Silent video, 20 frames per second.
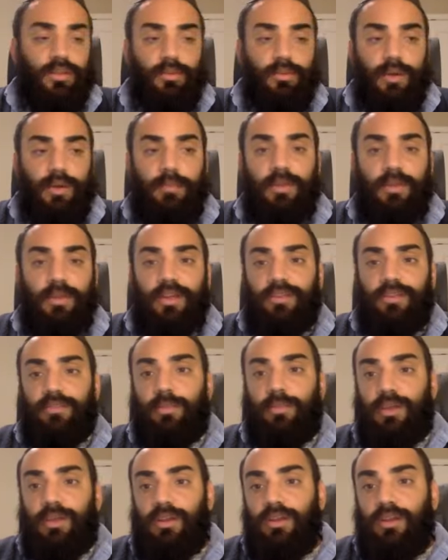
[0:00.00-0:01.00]
The Rebbe has
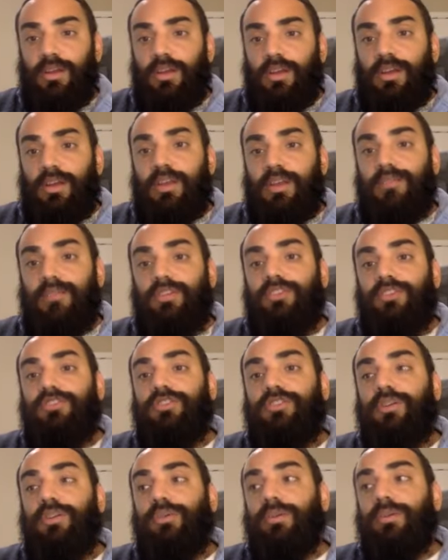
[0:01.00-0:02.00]
been giving
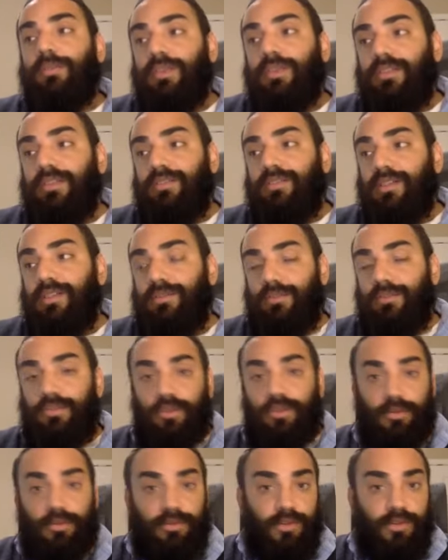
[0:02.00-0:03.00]
shirim on the Sefer
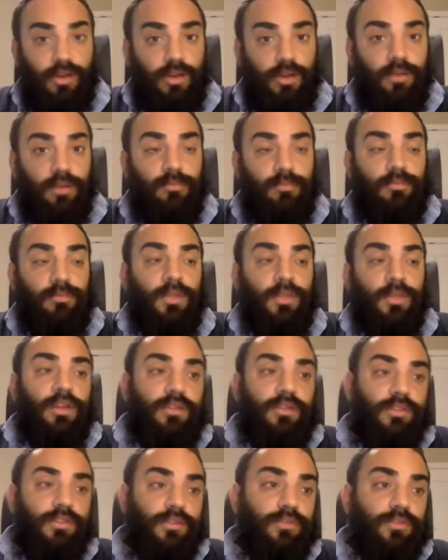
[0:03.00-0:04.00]
Toras Chacham.
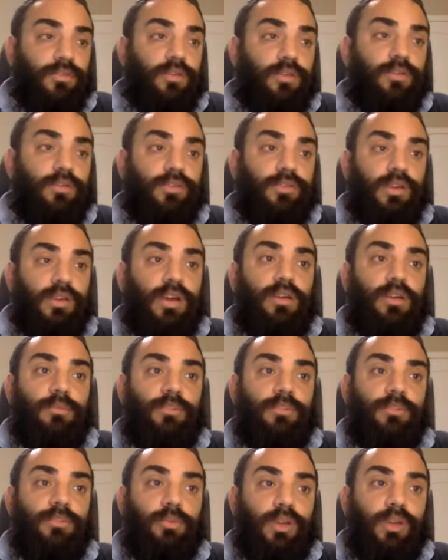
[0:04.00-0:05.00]
Sefer Toras Chacham
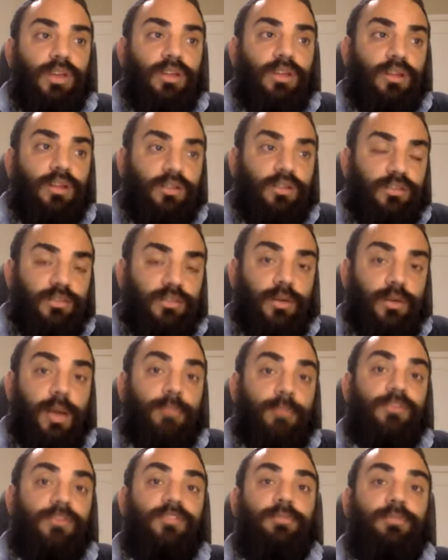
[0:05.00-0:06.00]
was written on
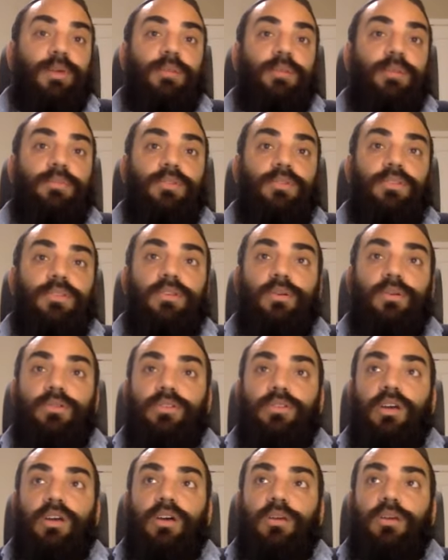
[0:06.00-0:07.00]
scraps of paper. The
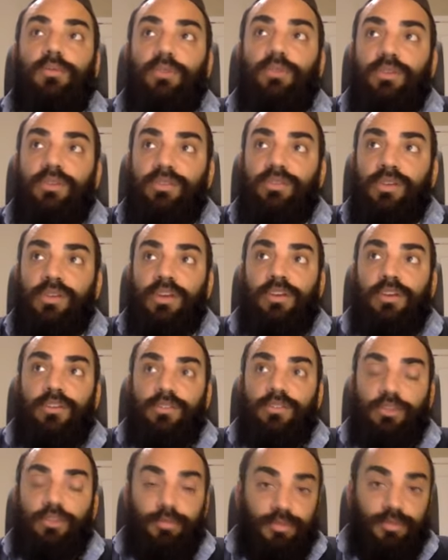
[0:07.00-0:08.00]
Toras Chacham was
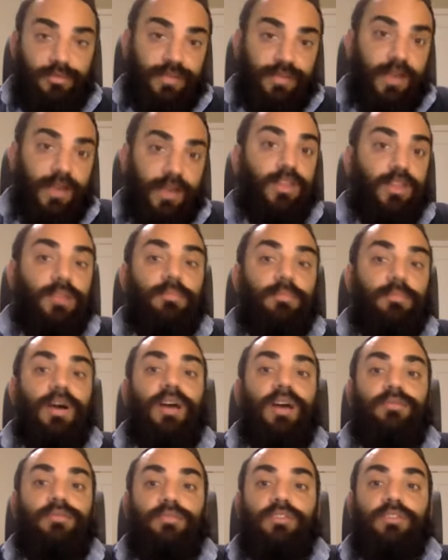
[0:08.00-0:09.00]
so profoundly
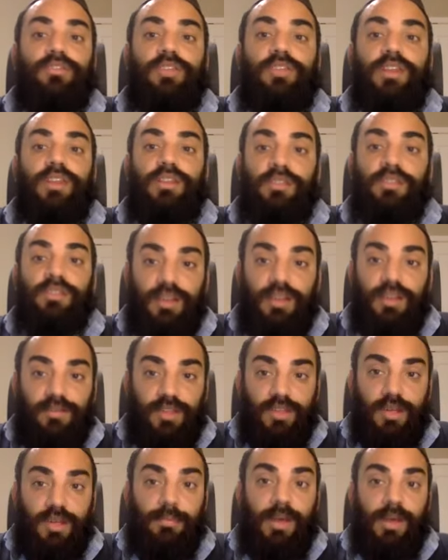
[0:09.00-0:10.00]
impoverished that he didn't have
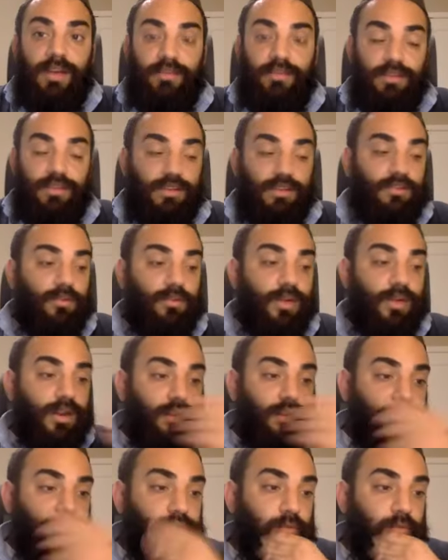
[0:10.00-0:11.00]
the capacity to write
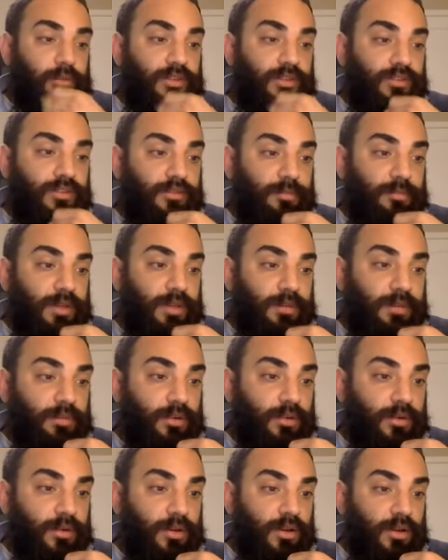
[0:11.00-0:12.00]
on a full piece of
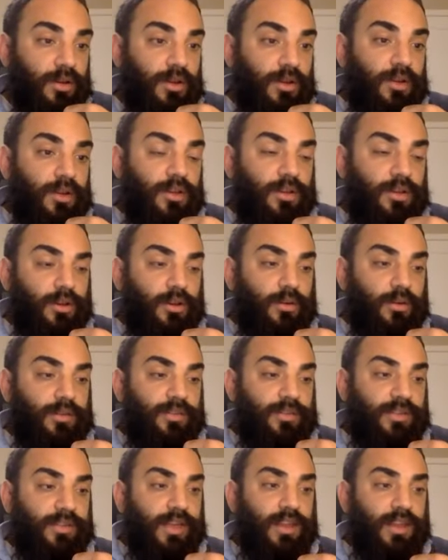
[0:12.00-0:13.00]
paper. You know,
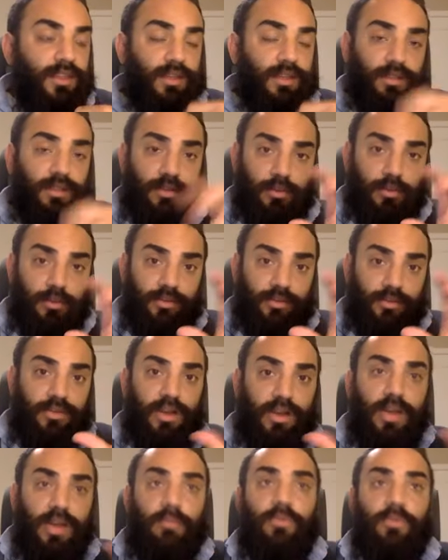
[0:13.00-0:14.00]
it's said that there was a
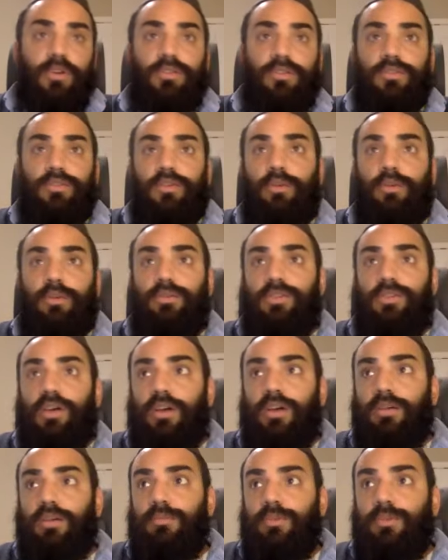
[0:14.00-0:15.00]
time where the Toras
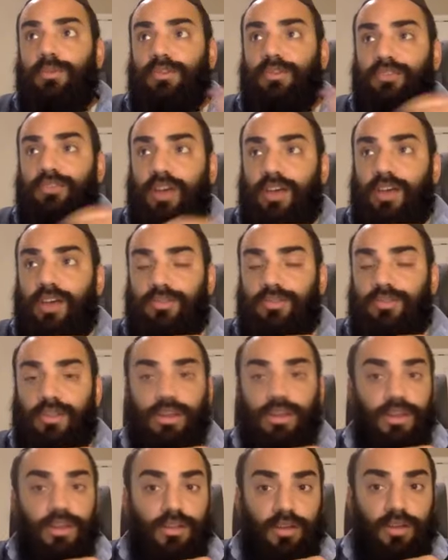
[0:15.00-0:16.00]
Chacham, the Rashash, and
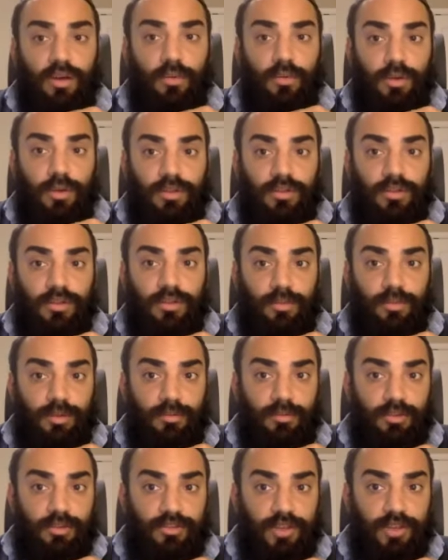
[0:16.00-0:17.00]
the Chida wanted to
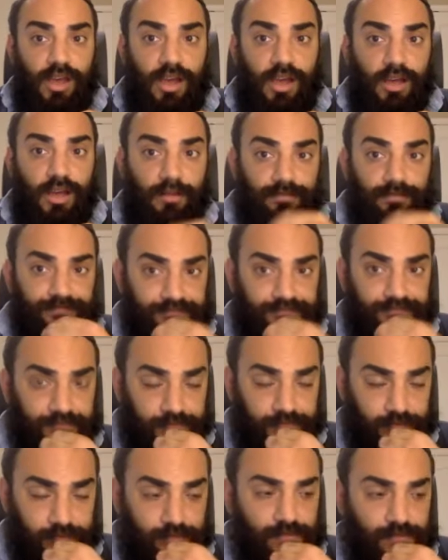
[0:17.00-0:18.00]
bring Mashiach
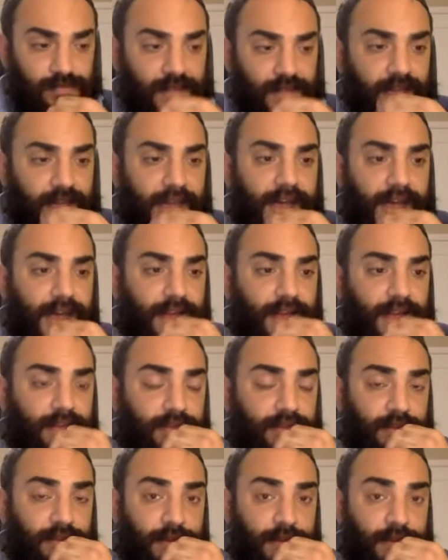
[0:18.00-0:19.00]

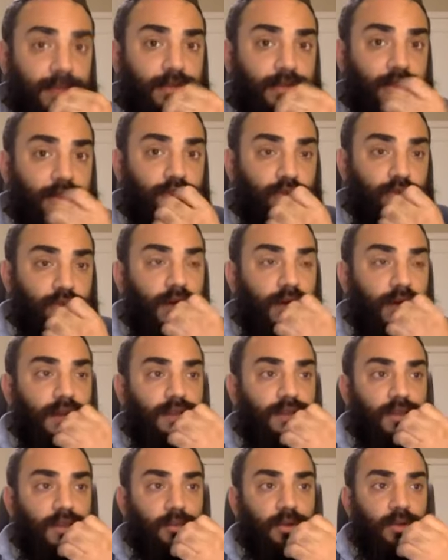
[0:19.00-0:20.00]
and they tried
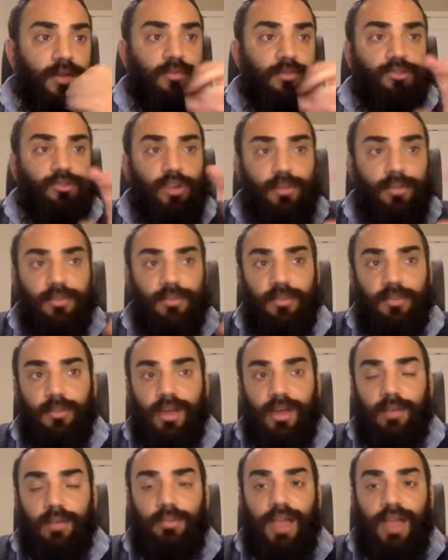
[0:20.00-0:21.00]
and they were interrupted
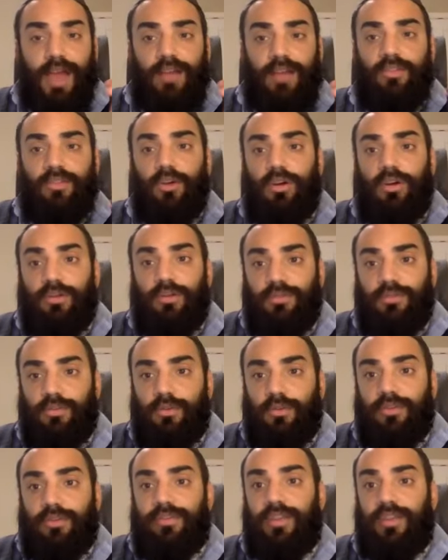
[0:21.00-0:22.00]
by a black dog of
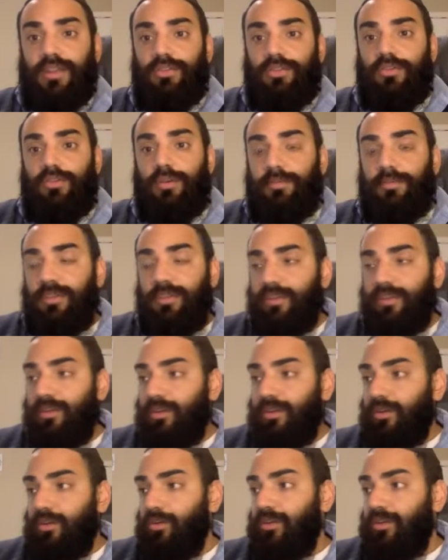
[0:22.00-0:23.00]
sorts that interrupted their
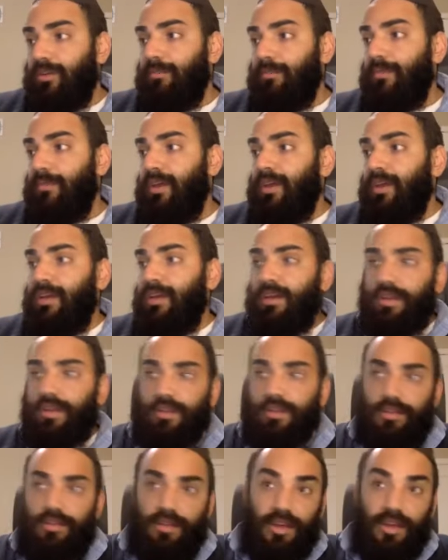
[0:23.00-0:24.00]
yichudim.
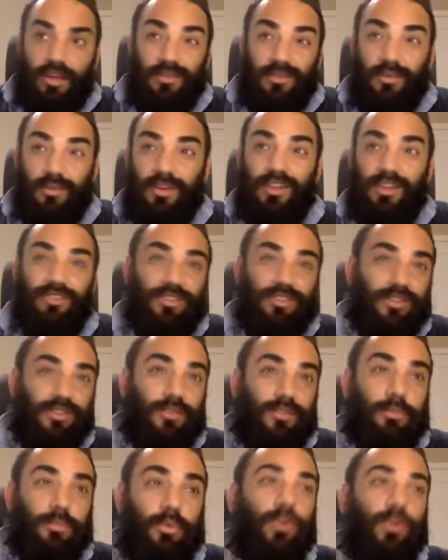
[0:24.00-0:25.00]
And the Chazon Ish
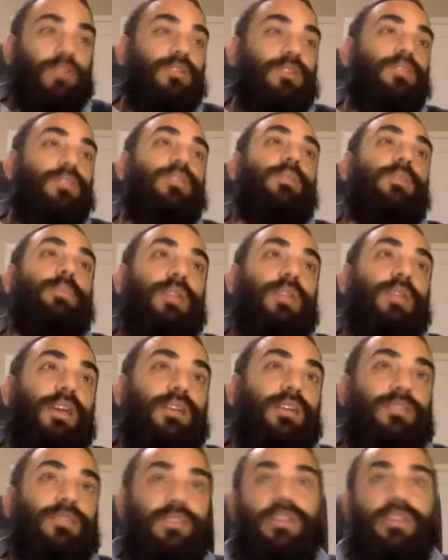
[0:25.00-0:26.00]
even pointed to the
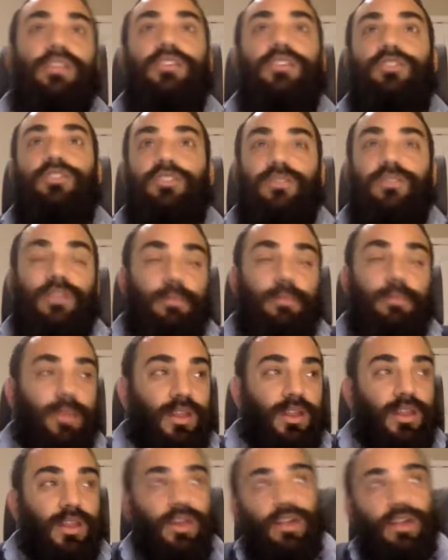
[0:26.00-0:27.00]
place in Yeshivat
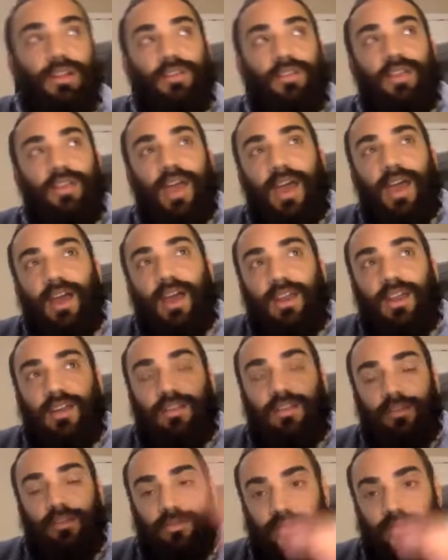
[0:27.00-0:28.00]
Beit El in the
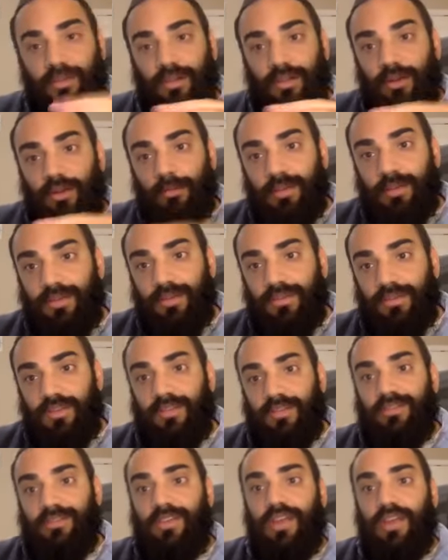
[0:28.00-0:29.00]
attic. There's a little bit of a
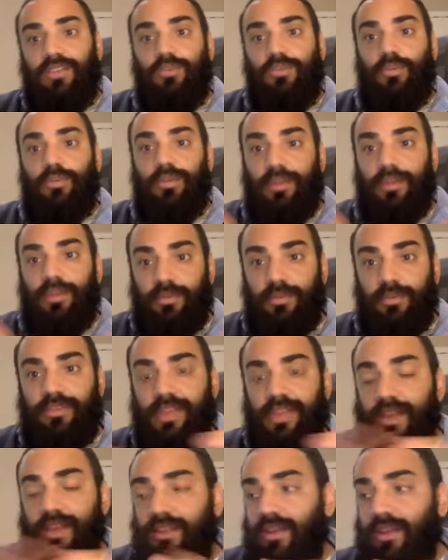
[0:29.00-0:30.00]
descent where they were
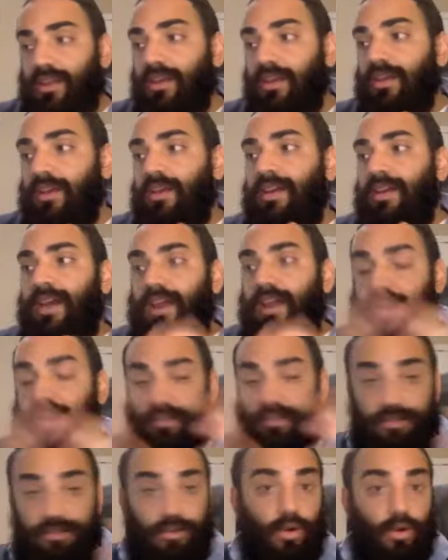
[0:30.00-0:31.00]
standing, and
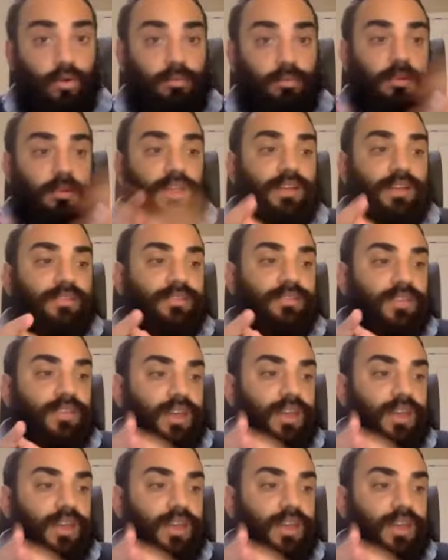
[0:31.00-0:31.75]
it's a known place.